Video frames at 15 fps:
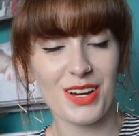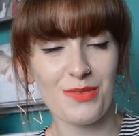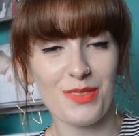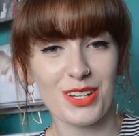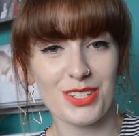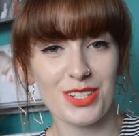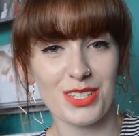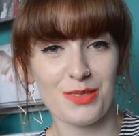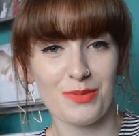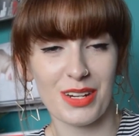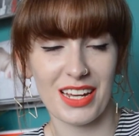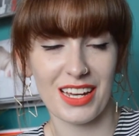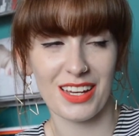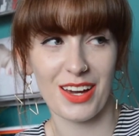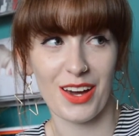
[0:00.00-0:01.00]
I mentioned a
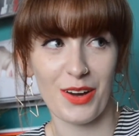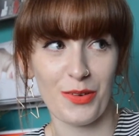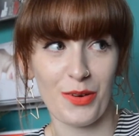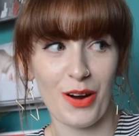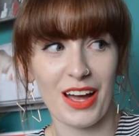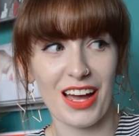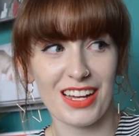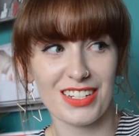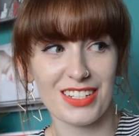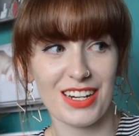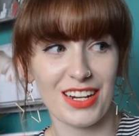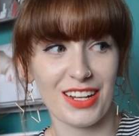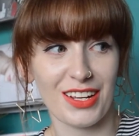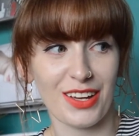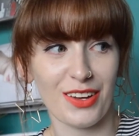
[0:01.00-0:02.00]
minute ago, I
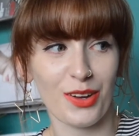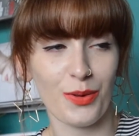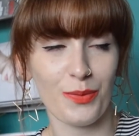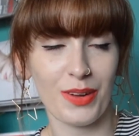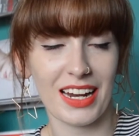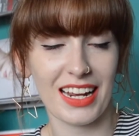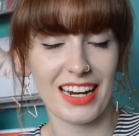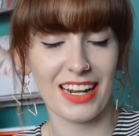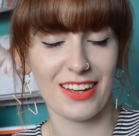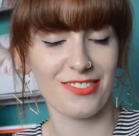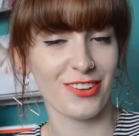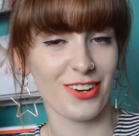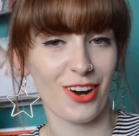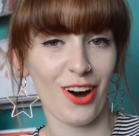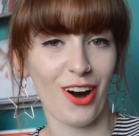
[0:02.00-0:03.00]
actually completely
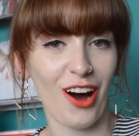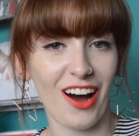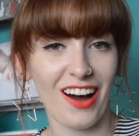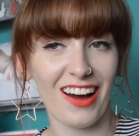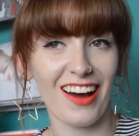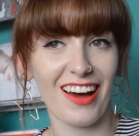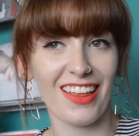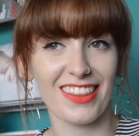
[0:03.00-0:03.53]
forgot